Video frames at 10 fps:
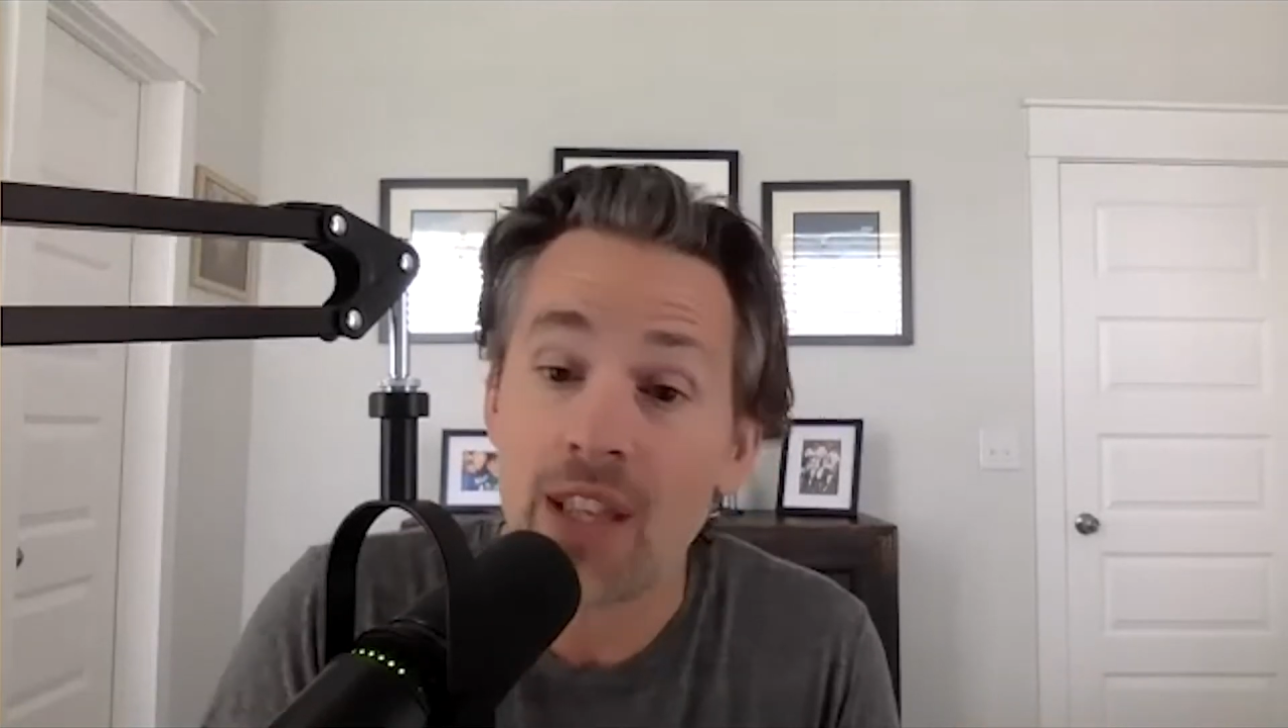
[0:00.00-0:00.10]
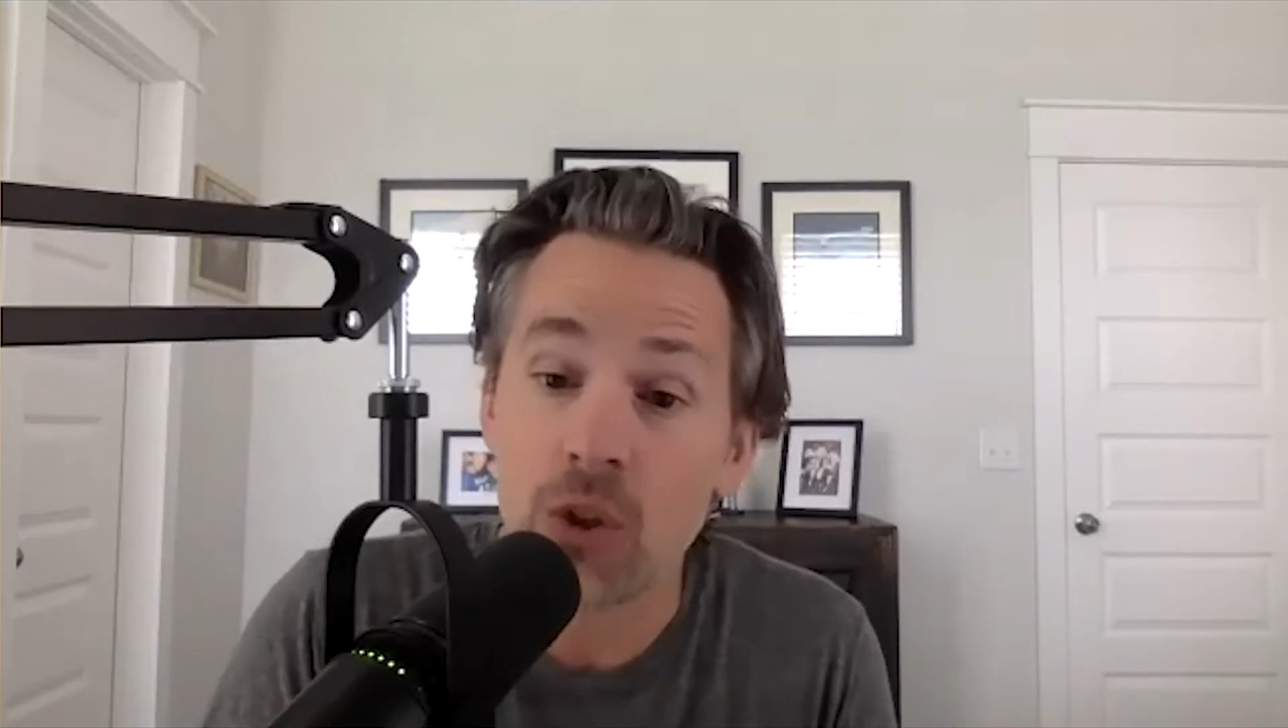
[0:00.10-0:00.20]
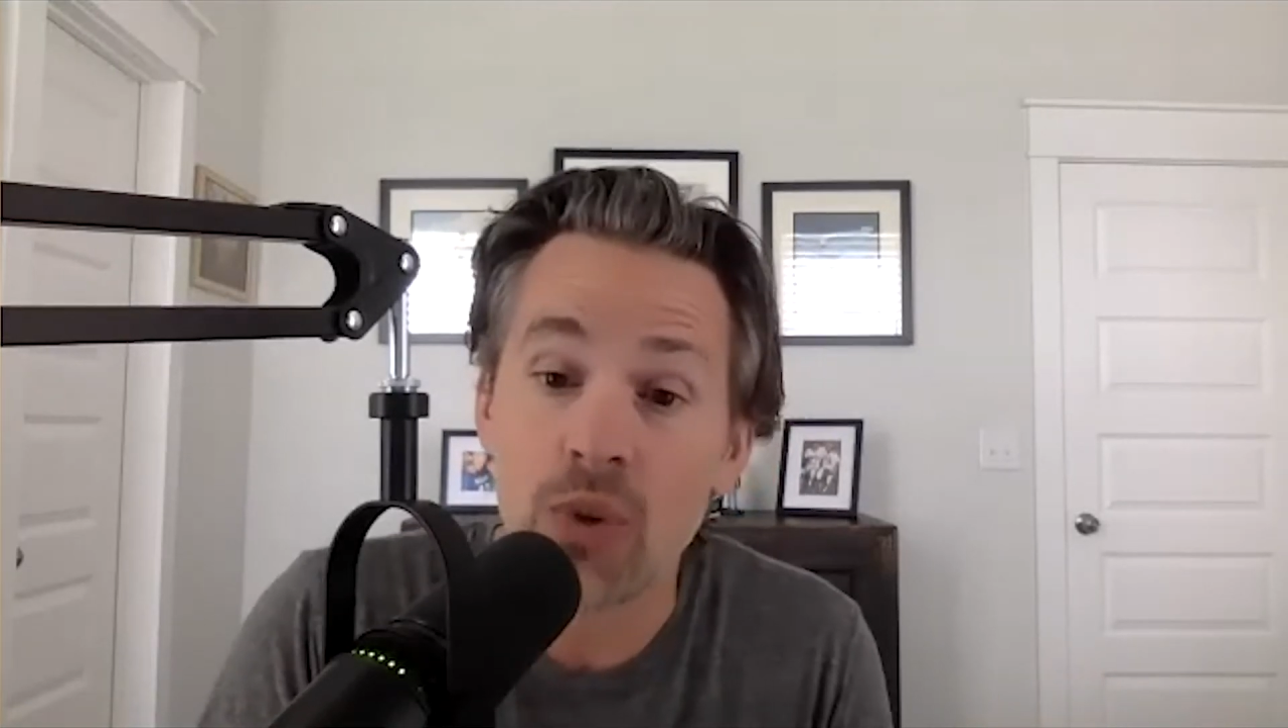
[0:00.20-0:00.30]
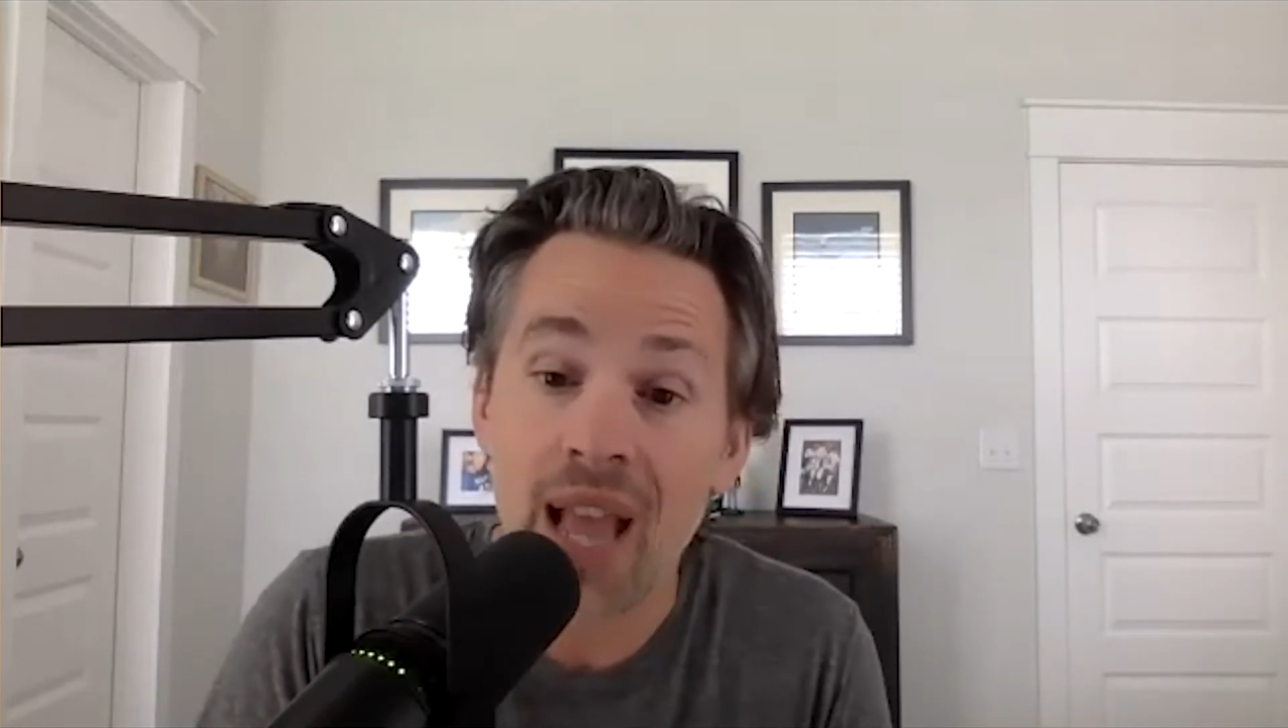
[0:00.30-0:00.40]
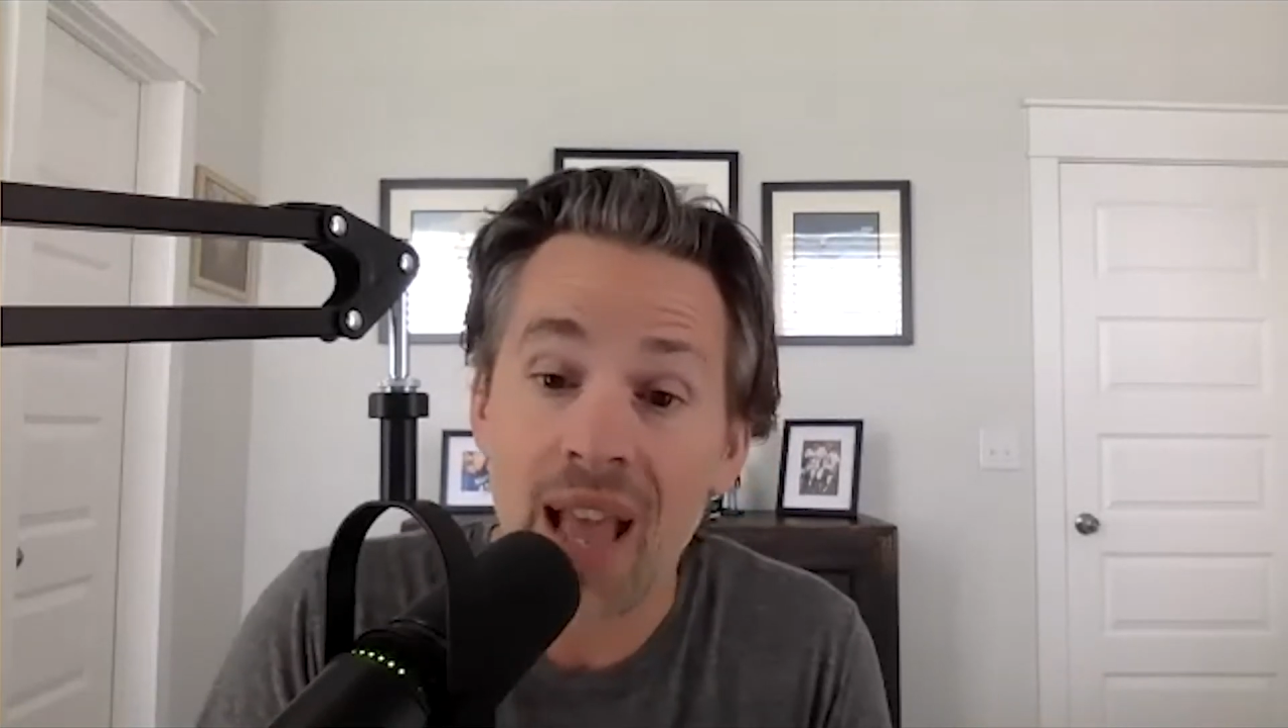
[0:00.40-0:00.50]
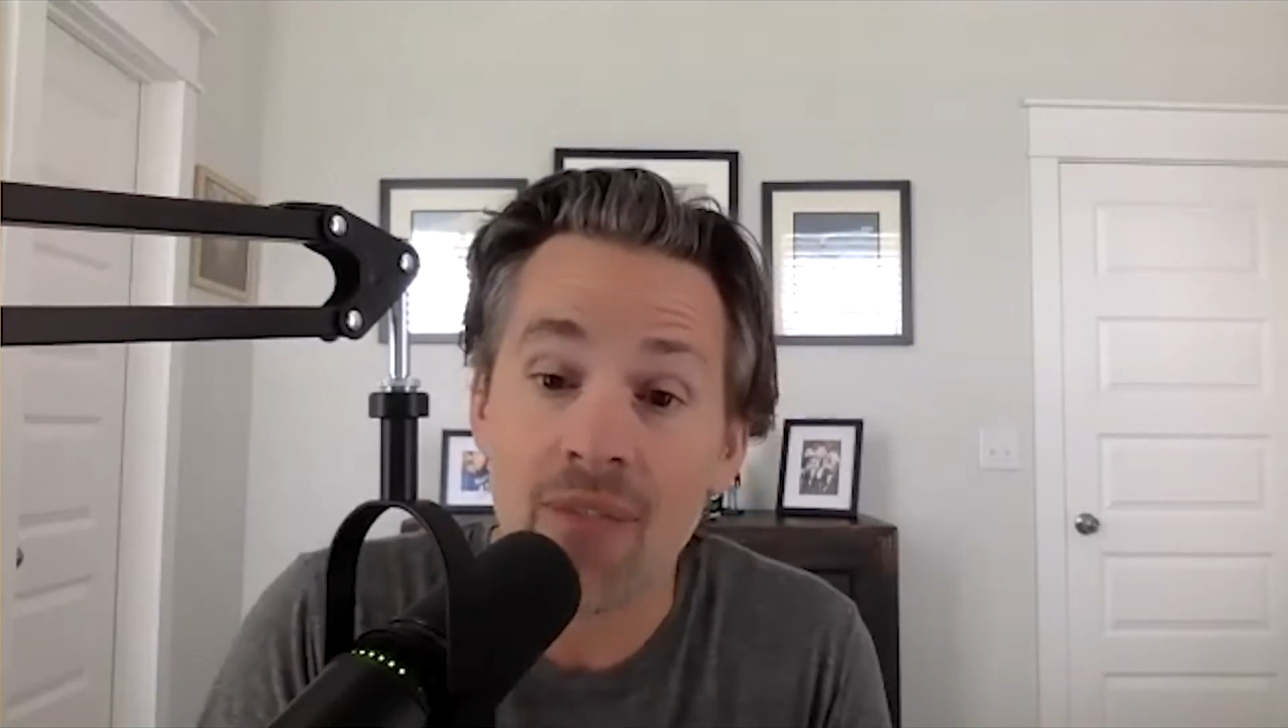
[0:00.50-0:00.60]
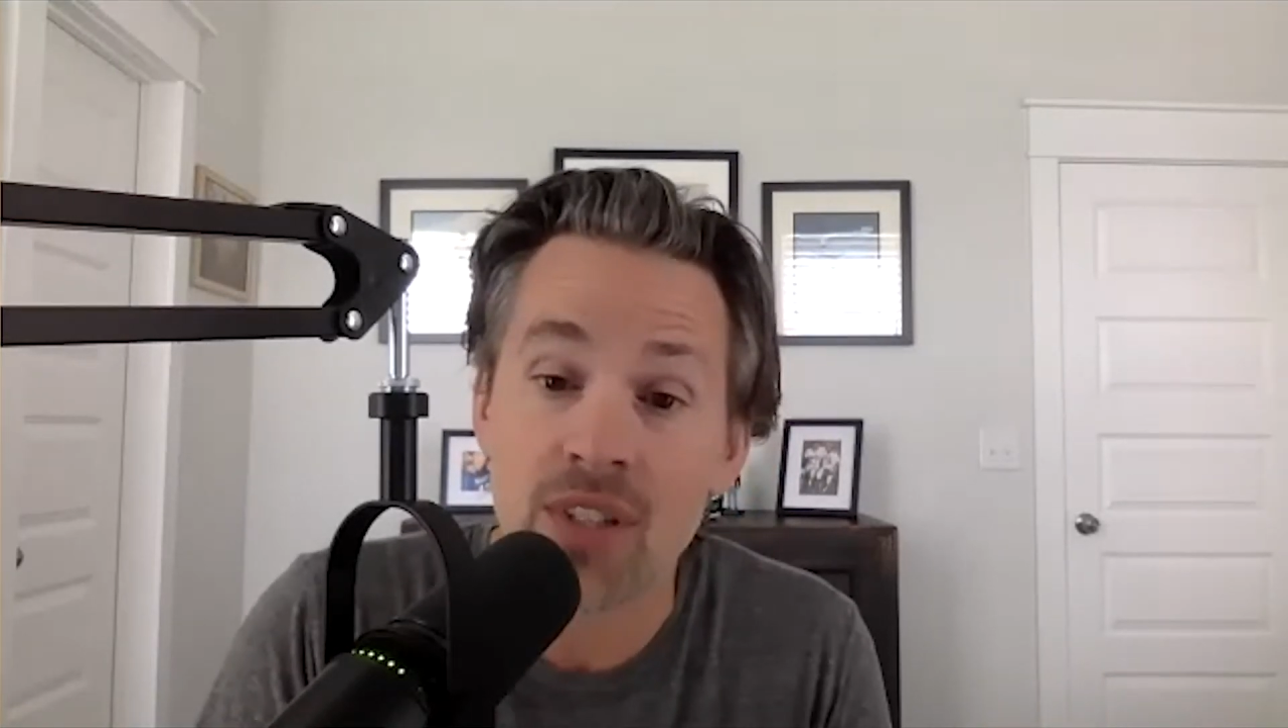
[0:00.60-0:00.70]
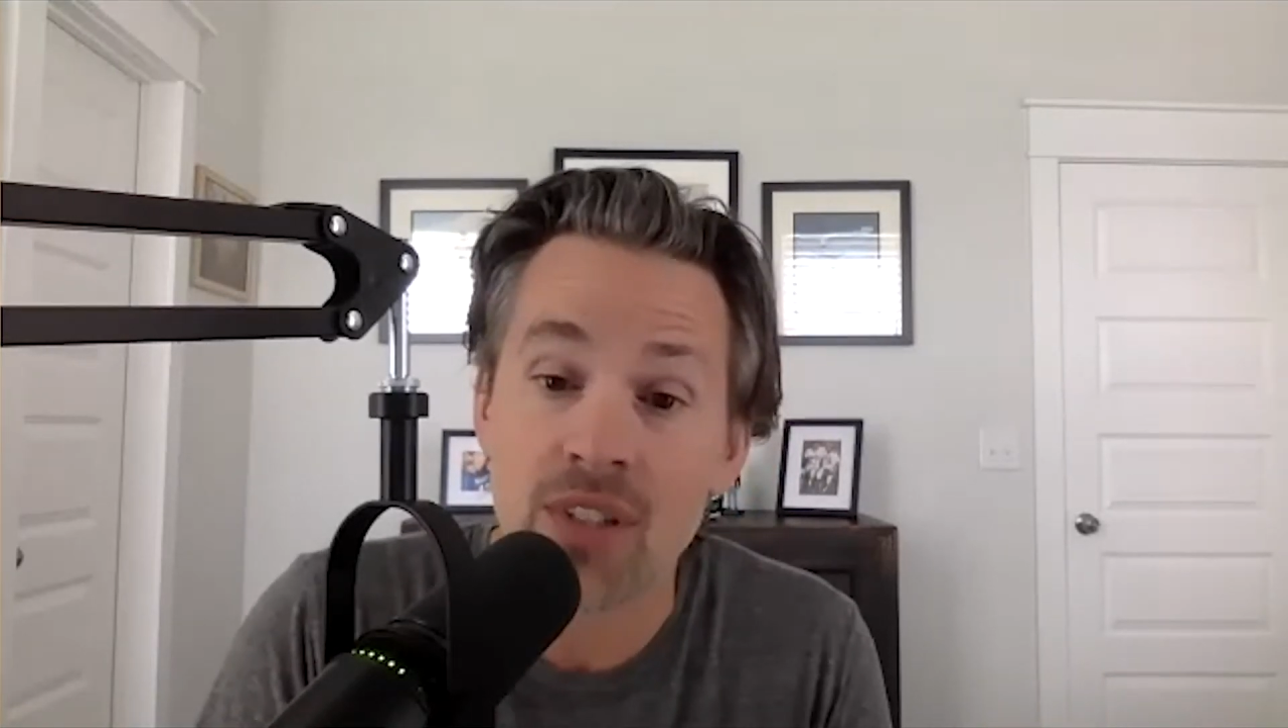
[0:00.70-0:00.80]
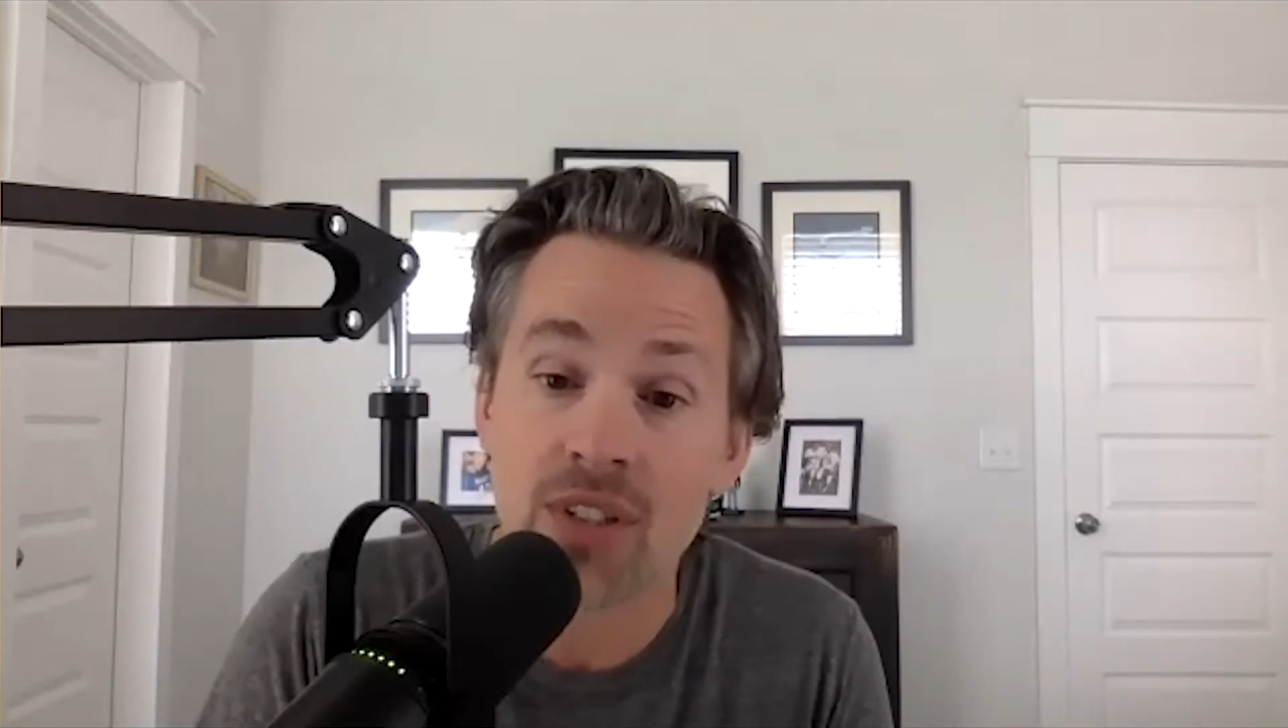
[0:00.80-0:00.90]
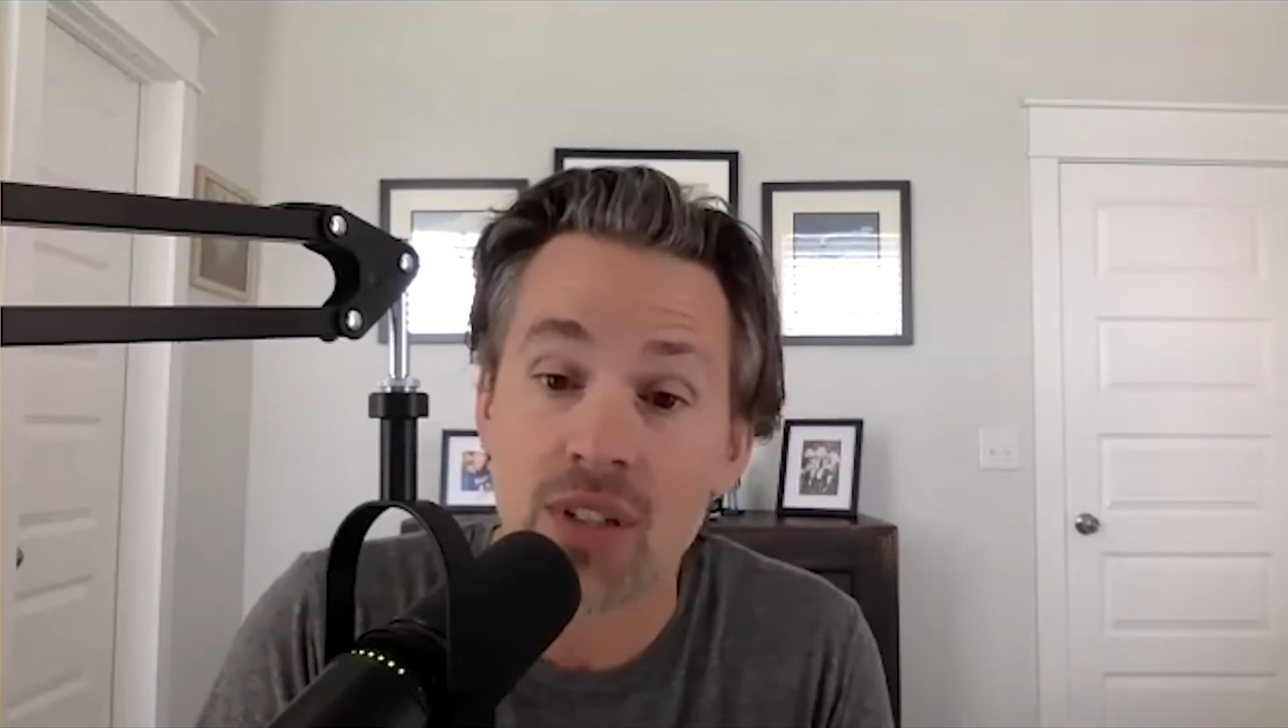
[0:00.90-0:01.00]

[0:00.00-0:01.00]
you would have this